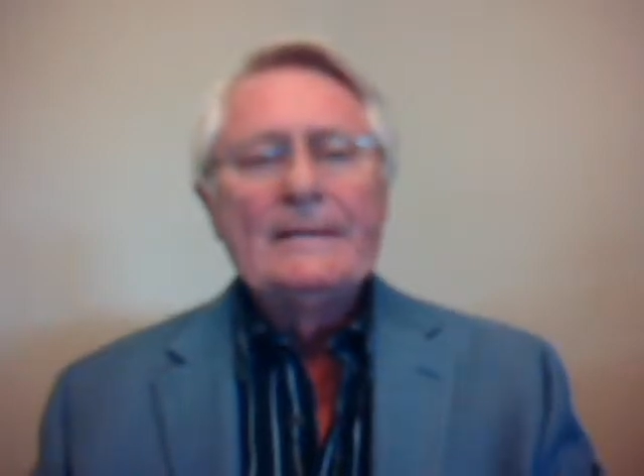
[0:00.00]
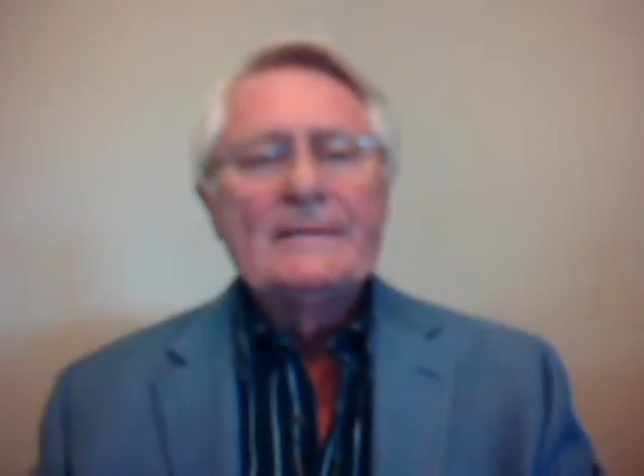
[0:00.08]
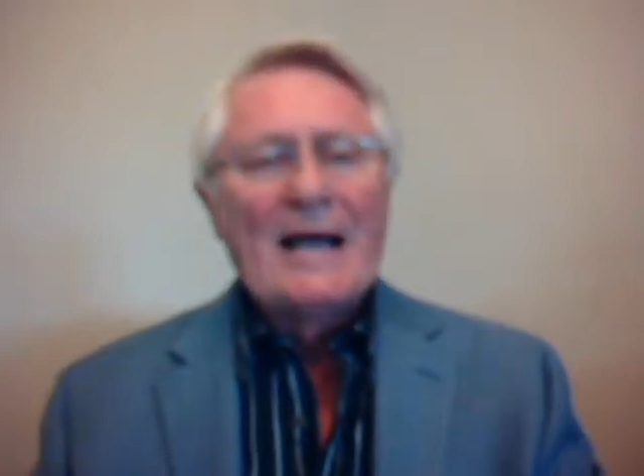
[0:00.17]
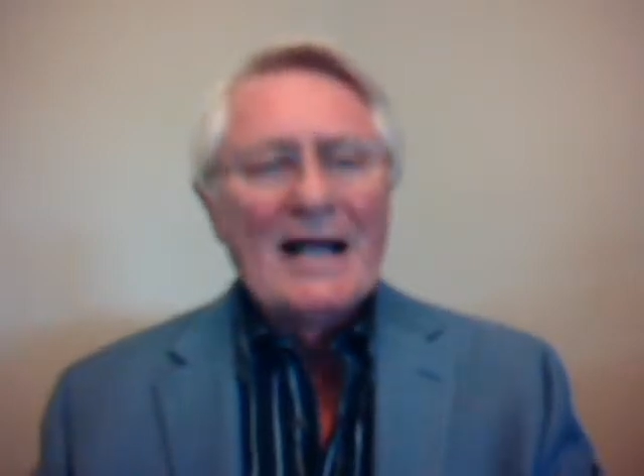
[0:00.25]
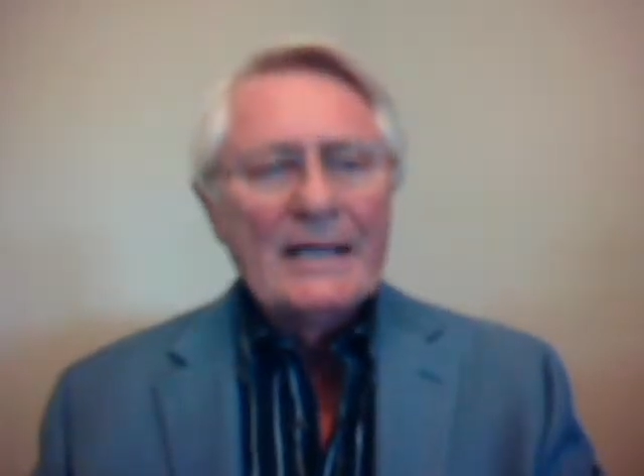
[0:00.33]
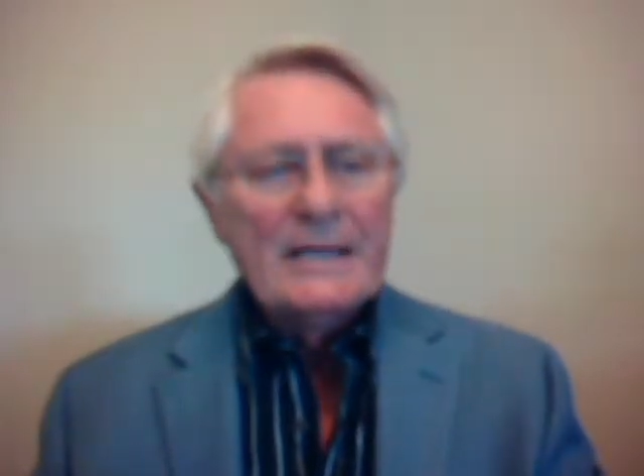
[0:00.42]

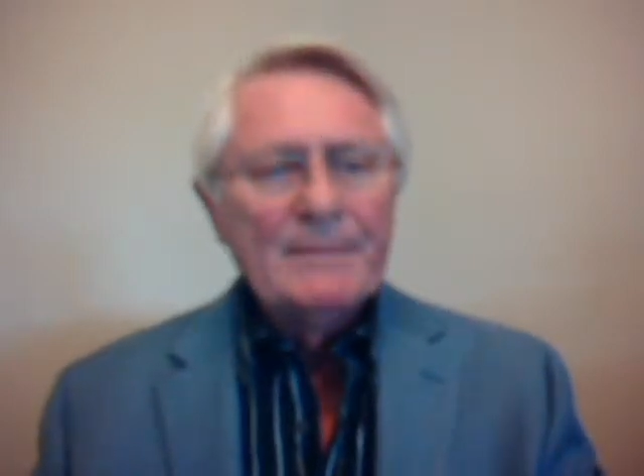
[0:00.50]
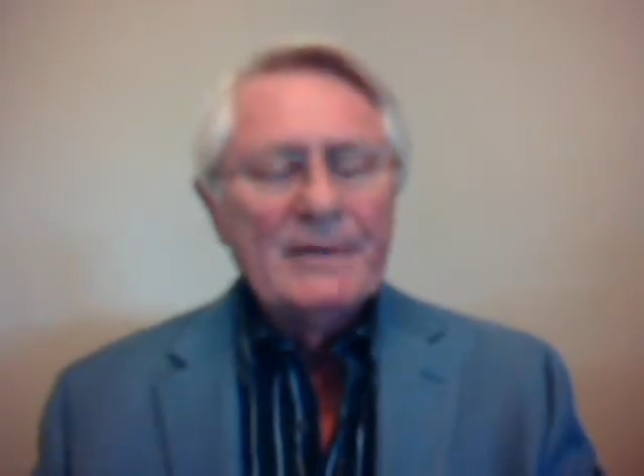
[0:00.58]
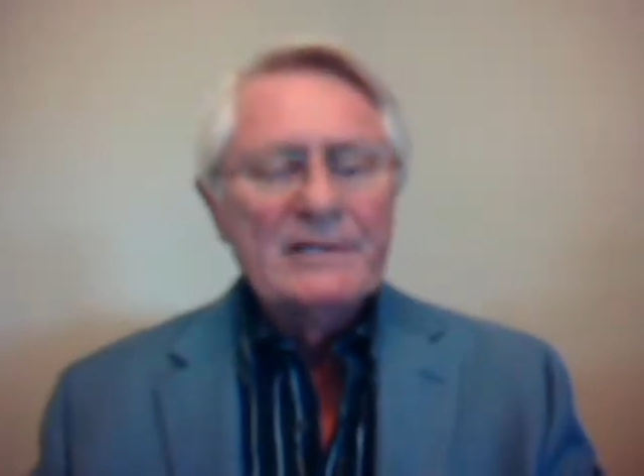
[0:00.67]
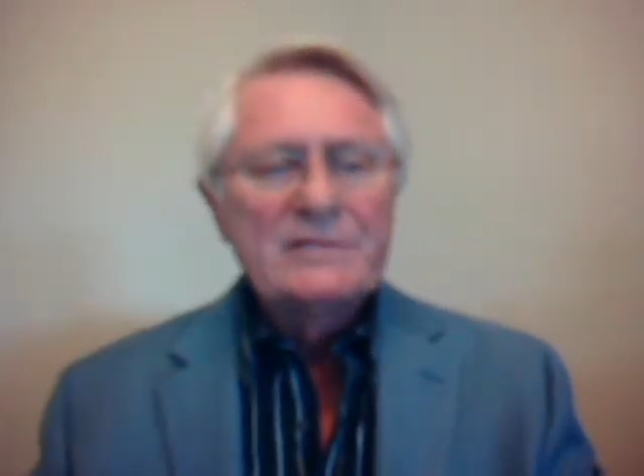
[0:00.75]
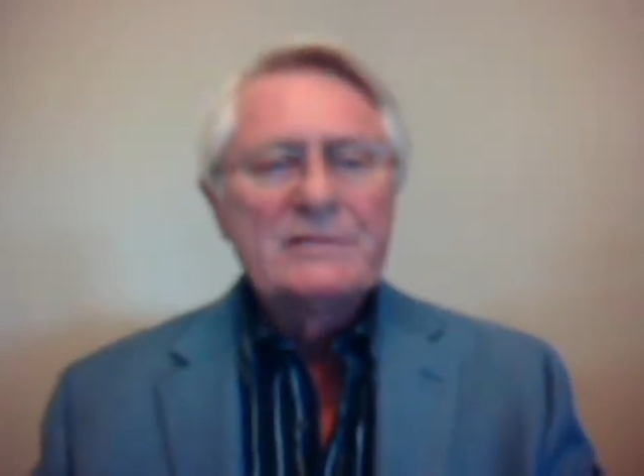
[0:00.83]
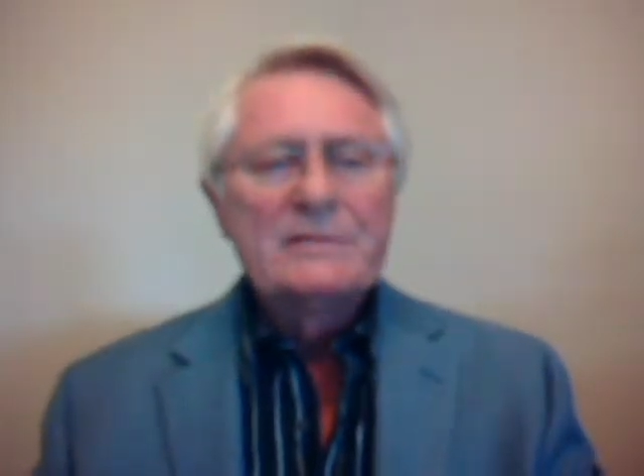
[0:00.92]

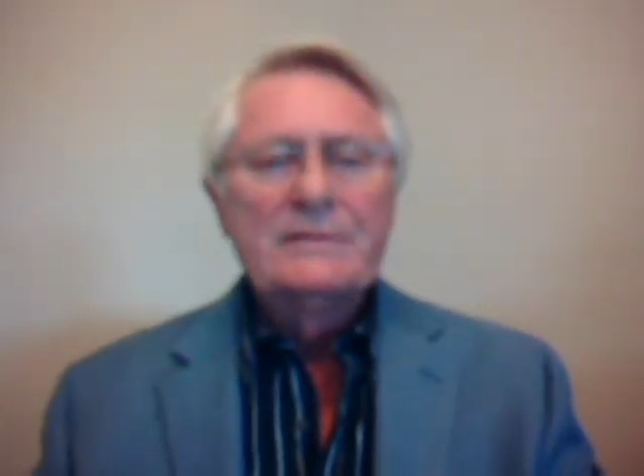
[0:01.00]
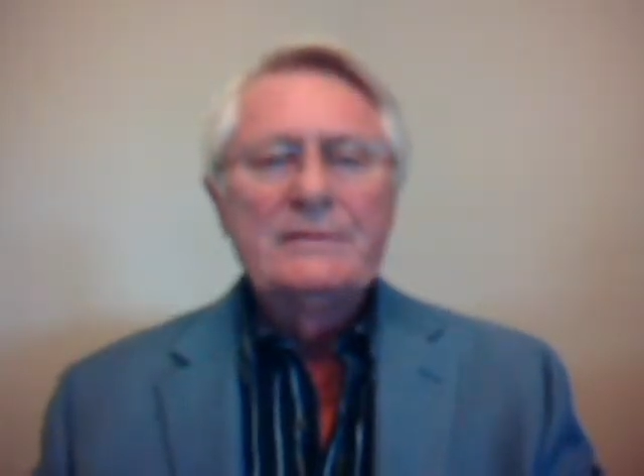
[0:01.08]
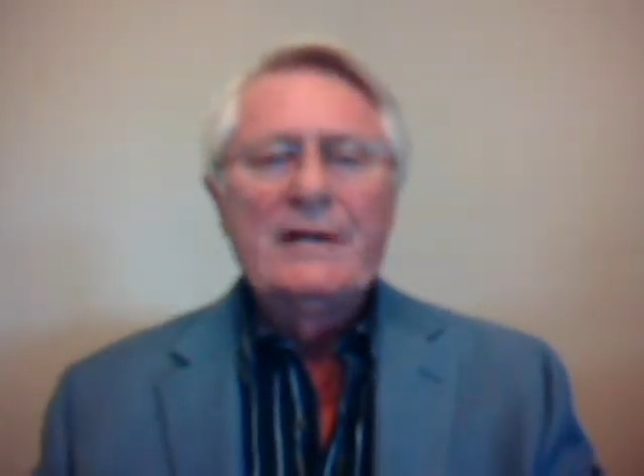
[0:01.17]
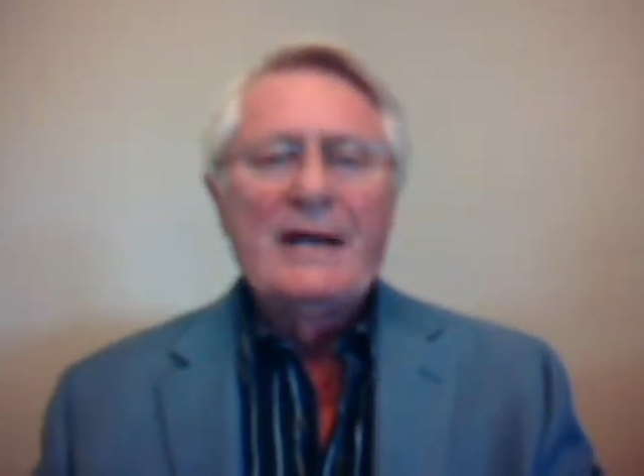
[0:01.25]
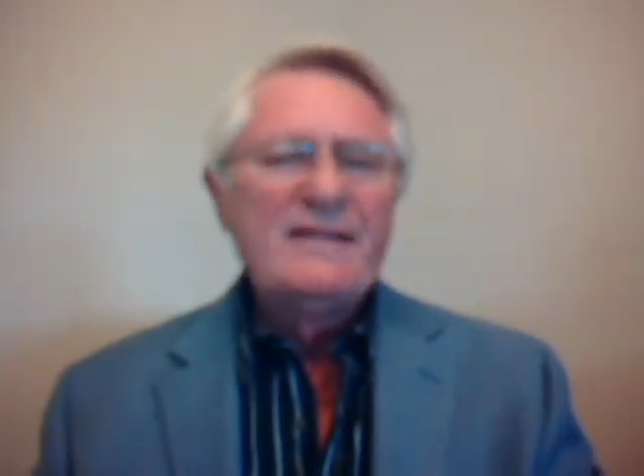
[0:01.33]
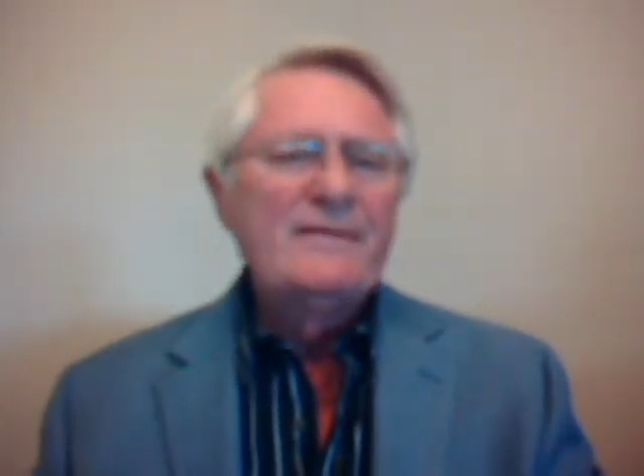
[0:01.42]
documents
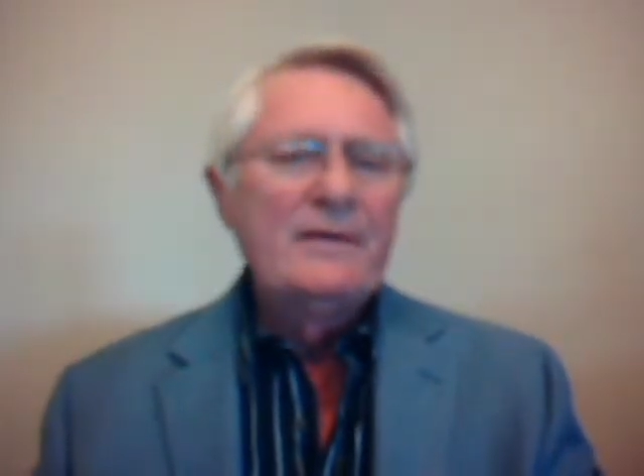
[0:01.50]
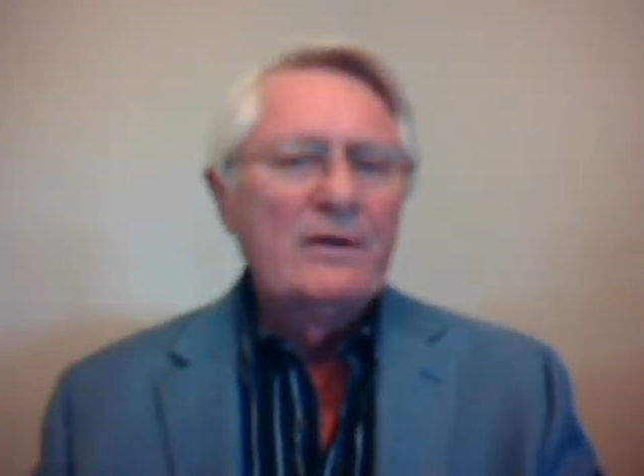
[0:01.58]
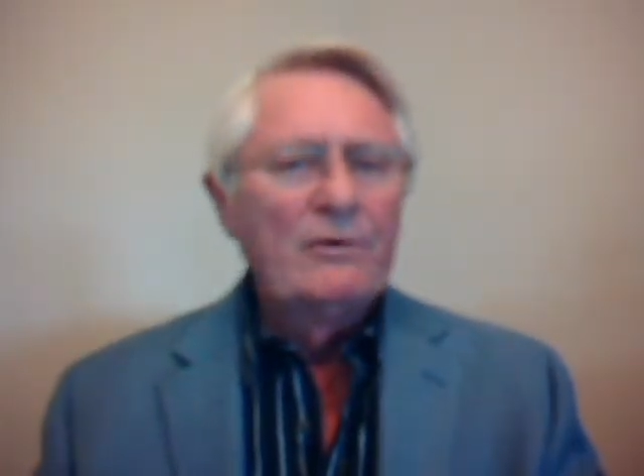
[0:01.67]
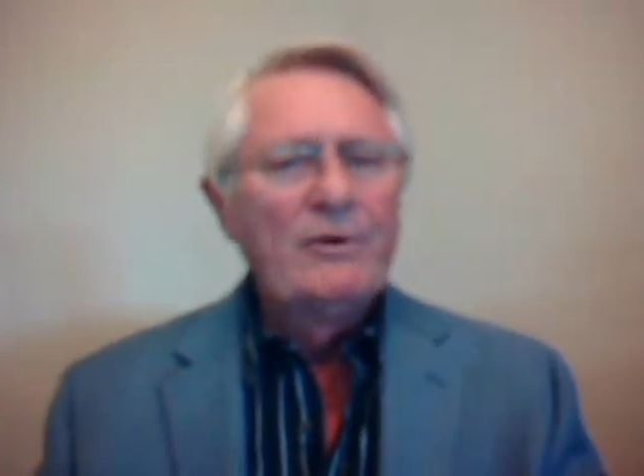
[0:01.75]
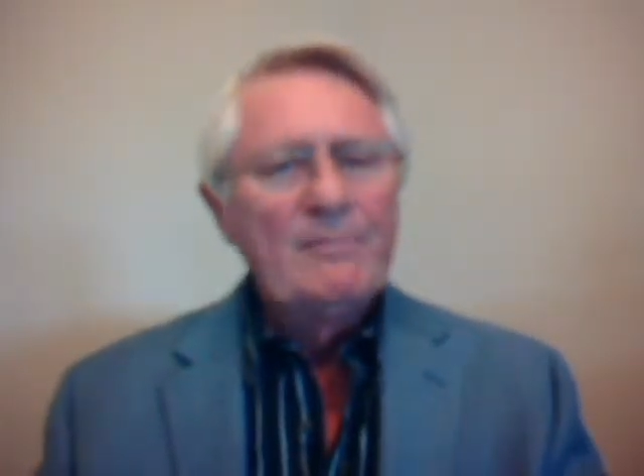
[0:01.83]
that I think are